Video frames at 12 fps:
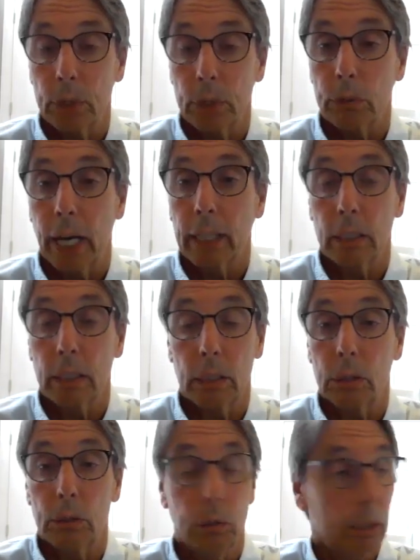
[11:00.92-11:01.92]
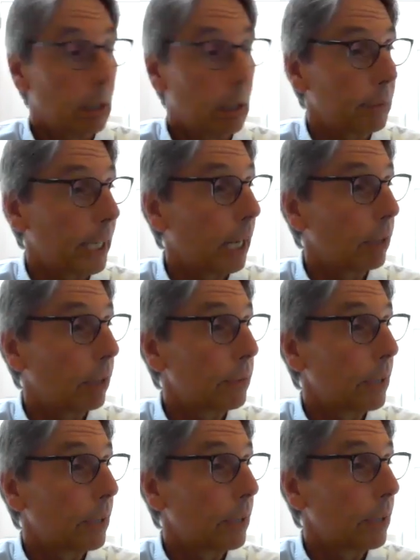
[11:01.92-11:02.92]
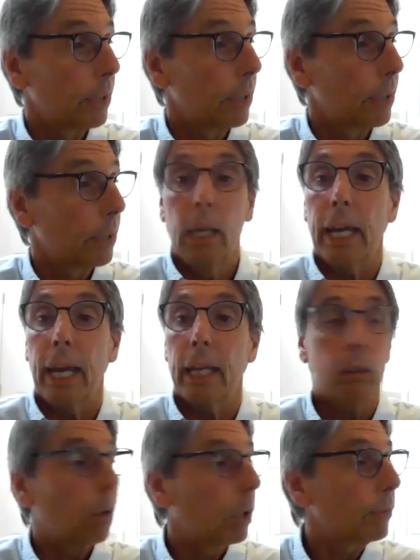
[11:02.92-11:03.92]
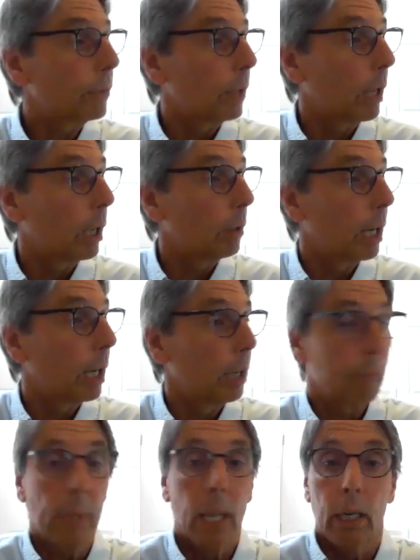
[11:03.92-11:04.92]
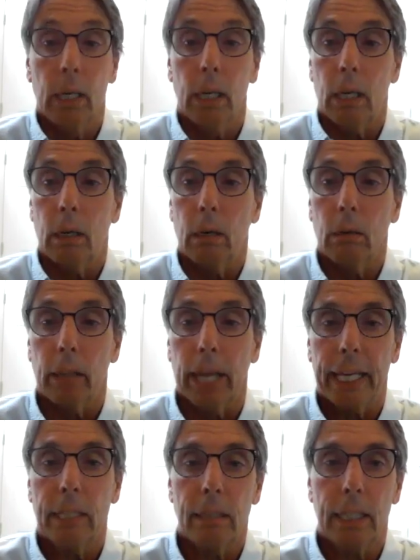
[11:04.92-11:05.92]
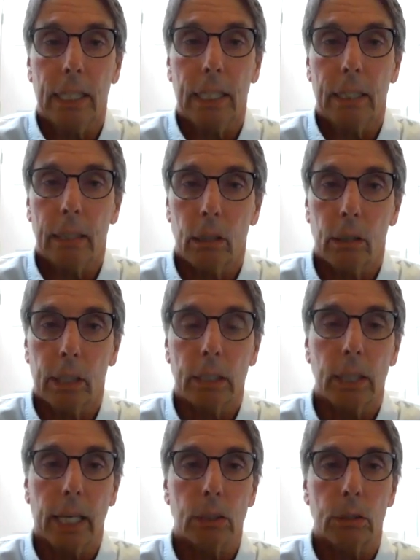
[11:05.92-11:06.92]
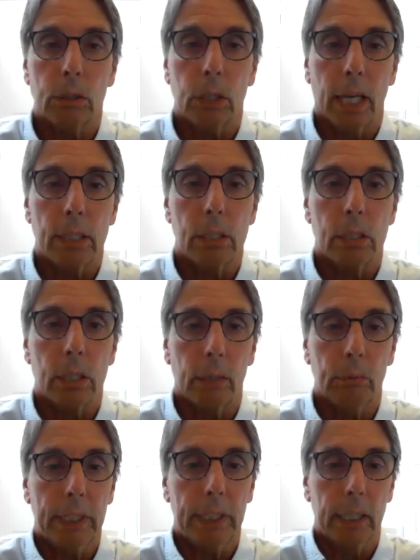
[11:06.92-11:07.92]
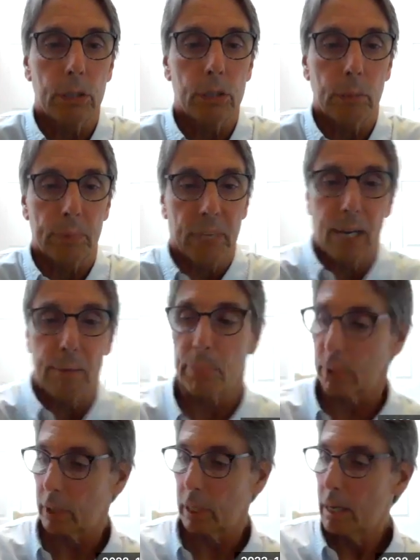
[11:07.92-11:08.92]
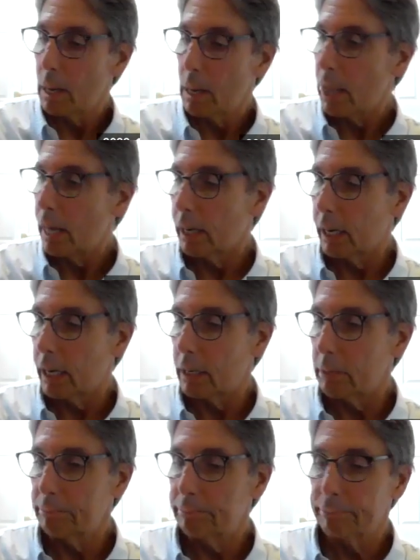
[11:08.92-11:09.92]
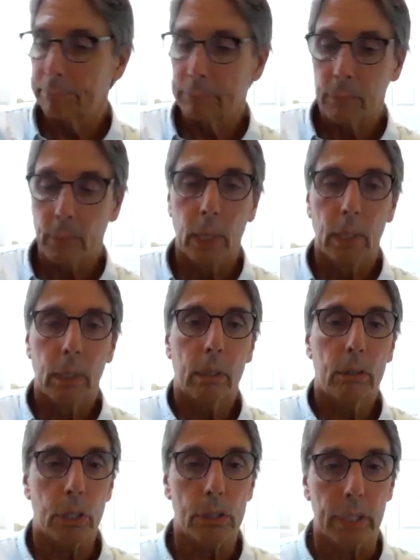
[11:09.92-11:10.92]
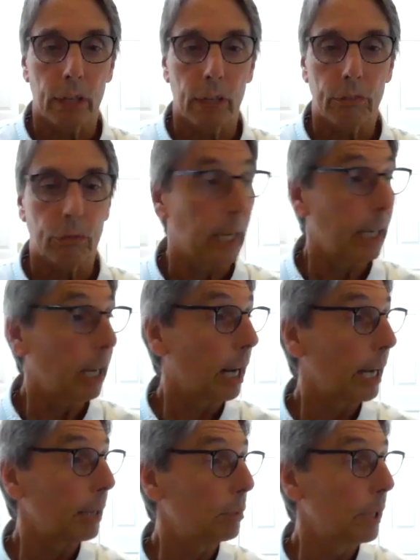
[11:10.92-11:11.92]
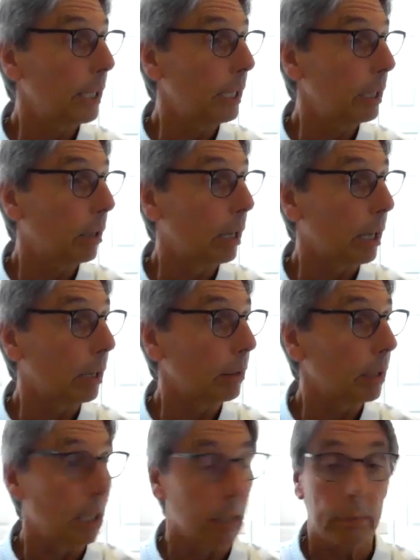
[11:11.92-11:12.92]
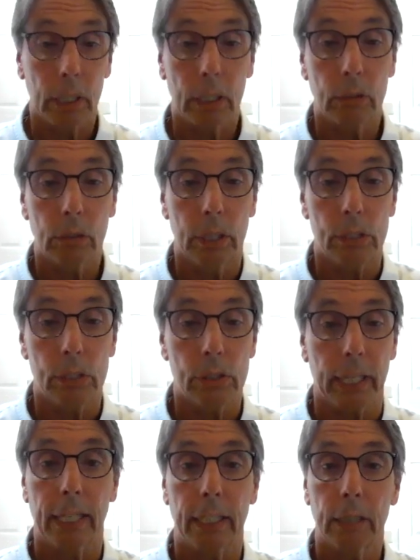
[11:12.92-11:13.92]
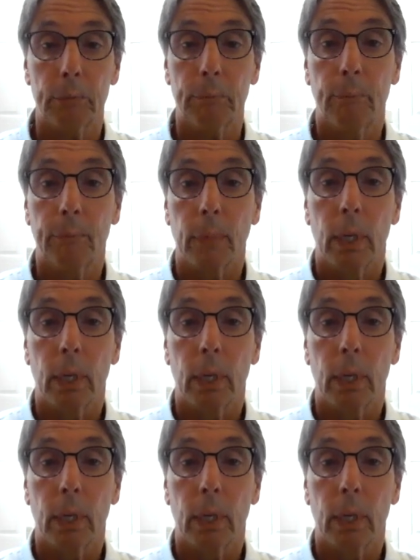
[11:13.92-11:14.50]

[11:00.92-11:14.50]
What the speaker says: distracted into doing something else. And also, like the exercises that we did in September, just FYI, you can do these standing